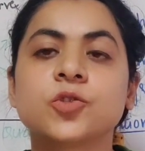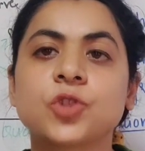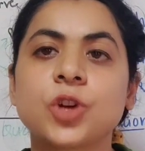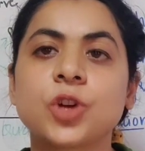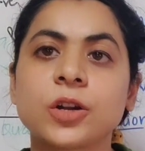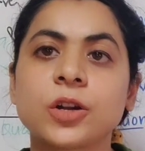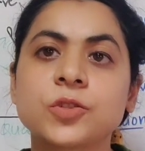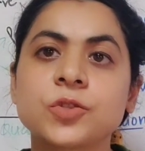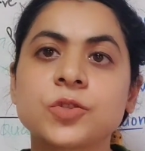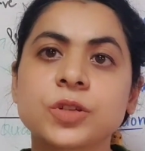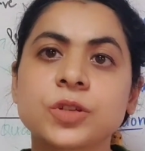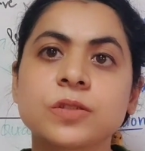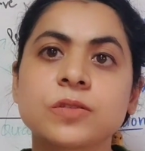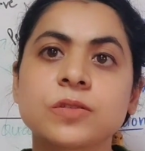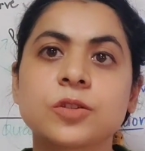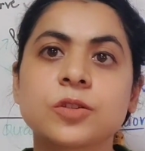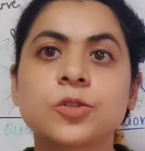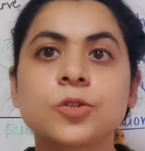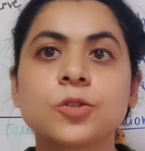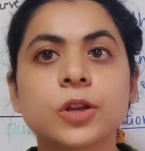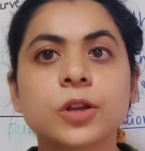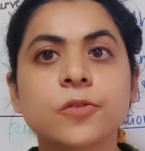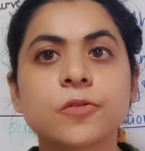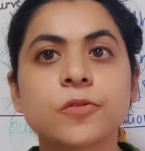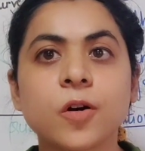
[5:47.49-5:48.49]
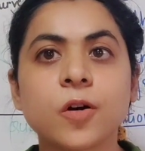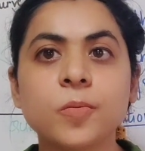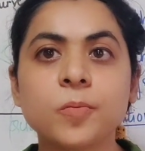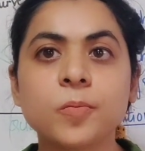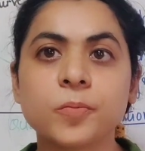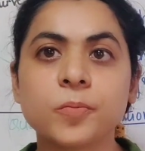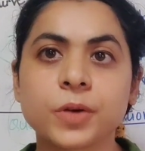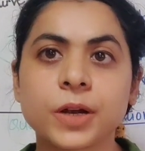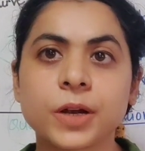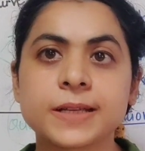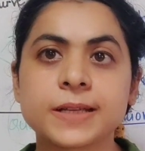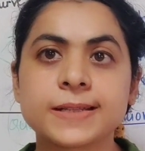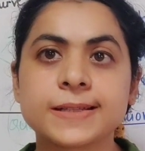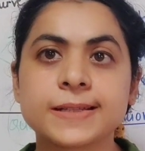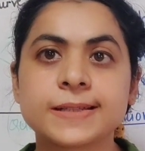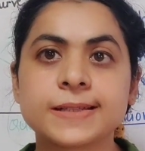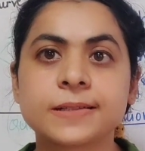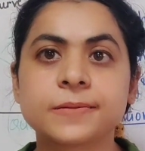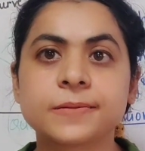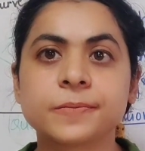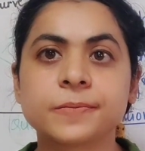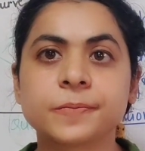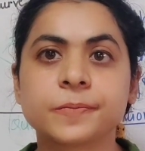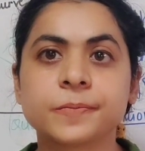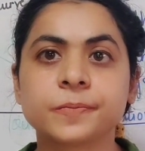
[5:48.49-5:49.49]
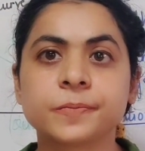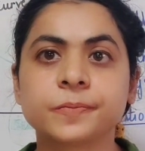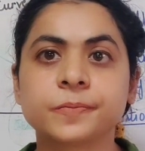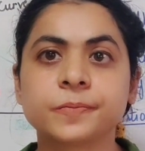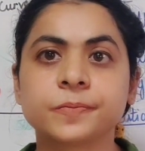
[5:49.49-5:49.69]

charges the uniform price.